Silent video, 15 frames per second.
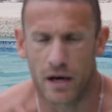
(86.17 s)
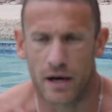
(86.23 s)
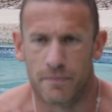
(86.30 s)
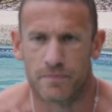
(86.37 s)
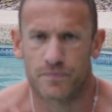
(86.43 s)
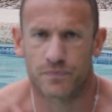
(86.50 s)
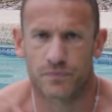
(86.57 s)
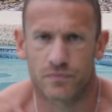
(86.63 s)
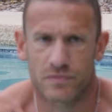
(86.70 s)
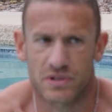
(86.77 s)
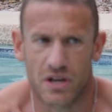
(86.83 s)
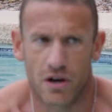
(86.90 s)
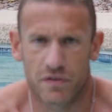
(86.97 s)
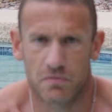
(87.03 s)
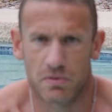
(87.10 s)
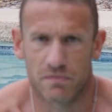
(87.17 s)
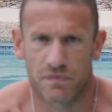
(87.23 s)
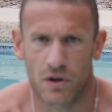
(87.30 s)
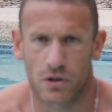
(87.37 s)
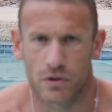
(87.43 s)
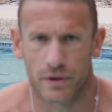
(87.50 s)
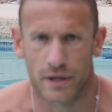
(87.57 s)
um, so if you've been
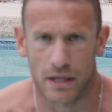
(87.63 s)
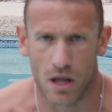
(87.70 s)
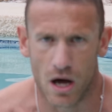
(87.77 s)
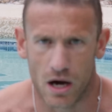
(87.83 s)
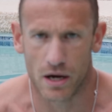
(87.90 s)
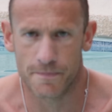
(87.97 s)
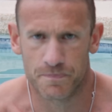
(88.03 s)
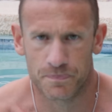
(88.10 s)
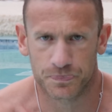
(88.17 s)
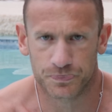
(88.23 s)
following along,